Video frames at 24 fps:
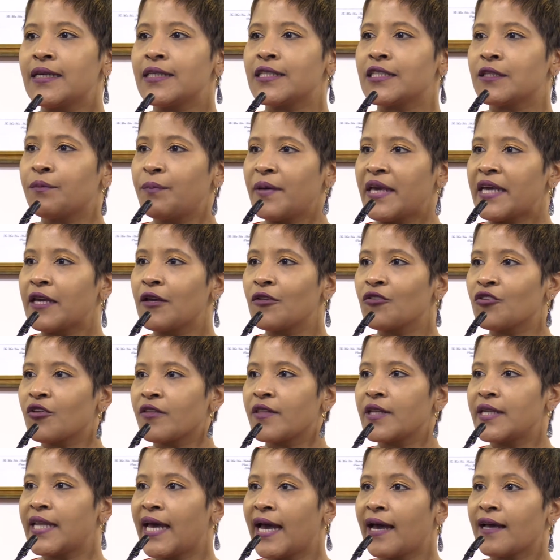speaking to
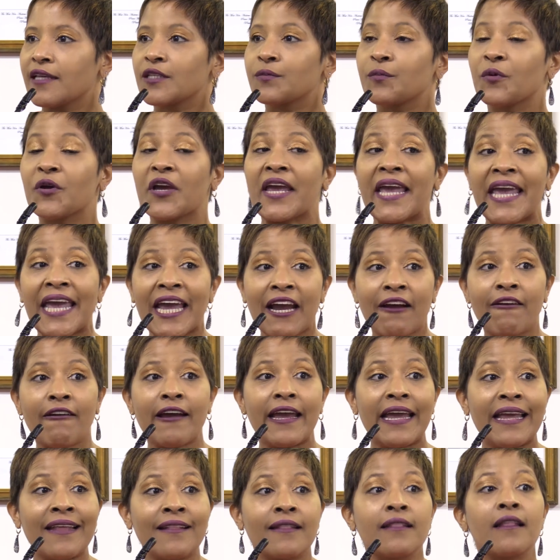the diaspora here
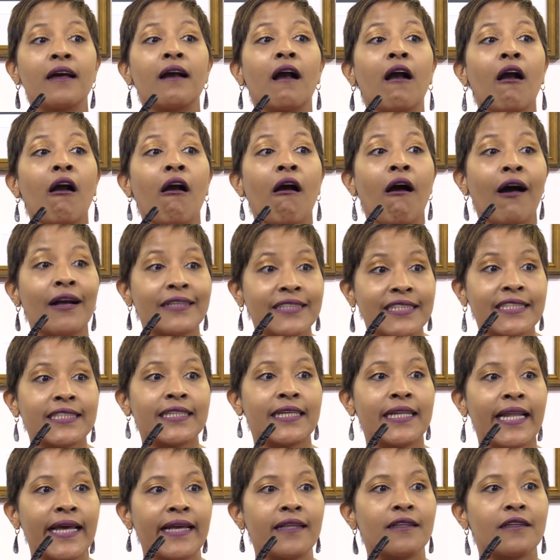in the
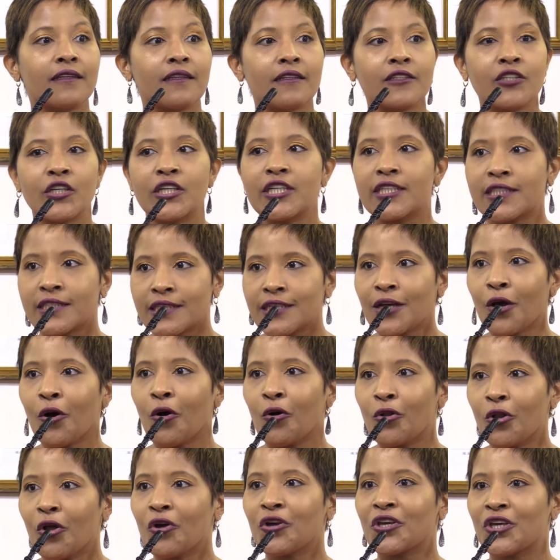consulate. So you see
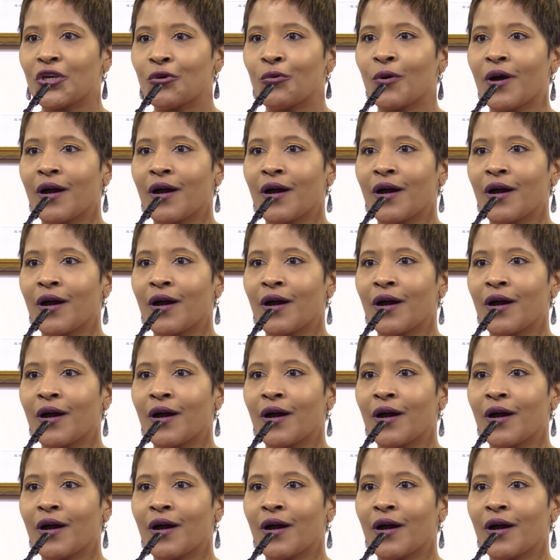how lucky you